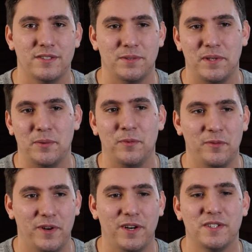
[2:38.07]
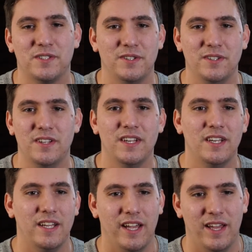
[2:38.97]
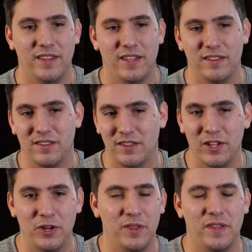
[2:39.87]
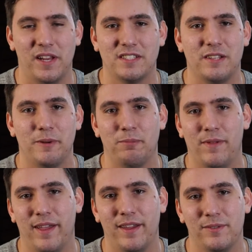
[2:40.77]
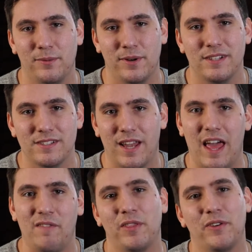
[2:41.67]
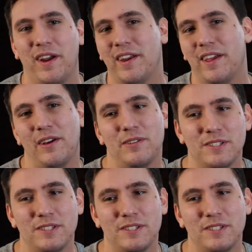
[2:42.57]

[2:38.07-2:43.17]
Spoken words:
So we did one rehearsal, and then literally the next time we played was live on the radio.